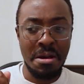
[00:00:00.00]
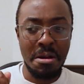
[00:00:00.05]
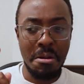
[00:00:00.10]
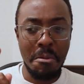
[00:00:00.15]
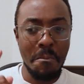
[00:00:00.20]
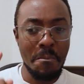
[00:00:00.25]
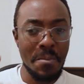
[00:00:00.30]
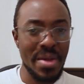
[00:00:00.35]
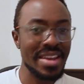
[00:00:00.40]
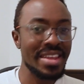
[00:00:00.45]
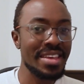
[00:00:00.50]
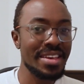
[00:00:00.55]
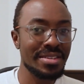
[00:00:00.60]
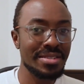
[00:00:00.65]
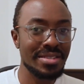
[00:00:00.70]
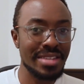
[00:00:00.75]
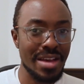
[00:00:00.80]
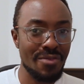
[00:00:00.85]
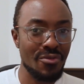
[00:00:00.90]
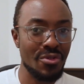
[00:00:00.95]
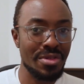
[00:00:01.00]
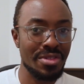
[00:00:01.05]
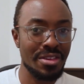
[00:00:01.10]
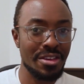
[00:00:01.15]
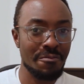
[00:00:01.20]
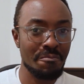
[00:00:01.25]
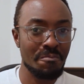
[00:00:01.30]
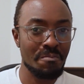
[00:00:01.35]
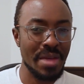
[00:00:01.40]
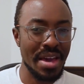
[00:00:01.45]
money isn't
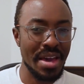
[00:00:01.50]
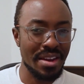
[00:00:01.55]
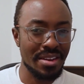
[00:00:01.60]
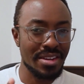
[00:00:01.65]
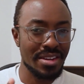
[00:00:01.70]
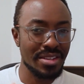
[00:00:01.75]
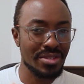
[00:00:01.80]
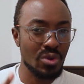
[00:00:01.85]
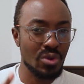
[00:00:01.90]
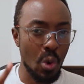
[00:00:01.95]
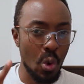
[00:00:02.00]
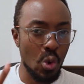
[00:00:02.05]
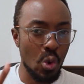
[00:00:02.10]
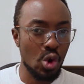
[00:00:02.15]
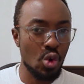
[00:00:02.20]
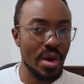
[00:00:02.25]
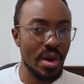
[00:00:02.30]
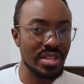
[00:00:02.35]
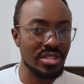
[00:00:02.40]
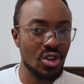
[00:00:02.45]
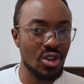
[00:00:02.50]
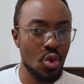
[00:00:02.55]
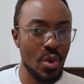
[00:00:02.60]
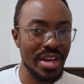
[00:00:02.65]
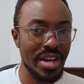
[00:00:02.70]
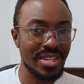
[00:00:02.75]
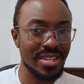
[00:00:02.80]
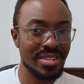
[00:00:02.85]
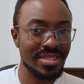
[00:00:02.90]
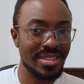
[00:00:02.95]
everything, and it doesn't always
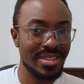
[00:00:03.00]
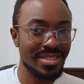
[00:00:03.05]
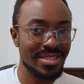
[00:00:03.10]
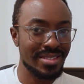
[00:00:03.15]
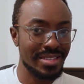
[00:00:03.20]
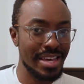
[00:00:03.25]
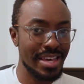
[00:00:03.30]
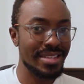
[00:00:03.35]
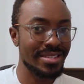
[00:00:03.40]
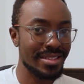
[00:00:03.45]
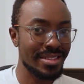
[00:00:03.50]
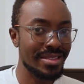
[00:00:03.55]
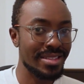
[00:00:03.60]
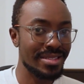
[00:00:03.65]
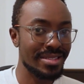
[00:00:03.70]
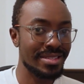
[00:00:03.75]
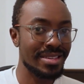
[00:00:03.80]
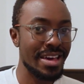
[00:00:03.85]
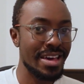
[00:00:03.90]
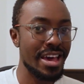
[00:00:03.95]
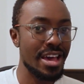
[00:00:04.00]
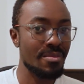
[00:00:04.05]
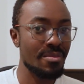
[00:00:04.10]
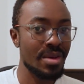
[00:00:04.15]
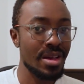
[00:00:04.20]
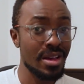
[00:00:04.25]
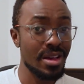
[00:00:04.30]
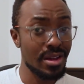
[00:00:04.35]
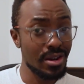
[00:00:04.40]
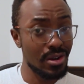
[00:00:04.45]
equate to success in this game.
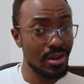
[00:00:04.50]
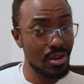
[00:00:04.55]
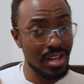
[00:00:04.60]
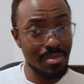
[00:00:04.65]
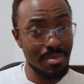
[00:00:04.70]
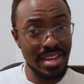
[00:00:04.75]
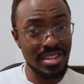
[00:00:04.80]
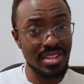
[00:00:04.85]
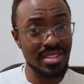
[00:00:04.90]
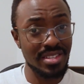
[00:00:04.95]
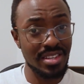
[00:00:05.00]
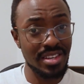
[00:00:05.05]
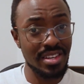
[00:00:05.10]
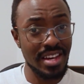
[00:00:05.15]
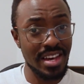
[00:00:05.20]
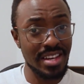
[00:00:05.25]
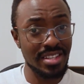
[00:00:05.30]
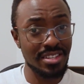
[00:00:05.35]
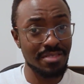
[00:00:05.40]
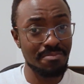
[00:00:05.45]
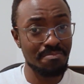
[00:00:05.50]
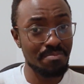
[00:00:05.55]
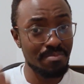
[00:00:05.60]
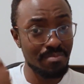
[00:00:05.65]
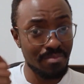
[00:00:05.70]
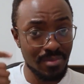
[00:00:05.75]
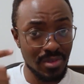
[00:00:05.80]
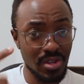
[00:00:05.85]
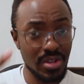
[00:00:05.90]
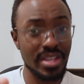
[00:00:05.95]
Look at Manchester United,
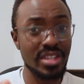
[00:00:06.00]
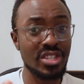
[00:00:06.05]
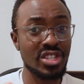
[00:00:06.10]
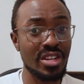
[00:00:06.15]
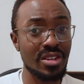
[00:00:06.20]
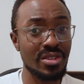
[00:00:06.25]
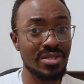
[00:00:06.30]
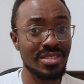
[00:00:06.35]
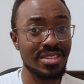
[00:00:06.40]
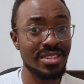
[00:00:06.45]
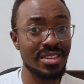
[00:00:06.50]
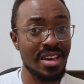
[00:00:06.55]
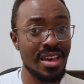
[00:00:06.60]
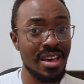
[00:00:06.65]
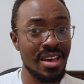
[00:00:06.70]
look at Chelsea.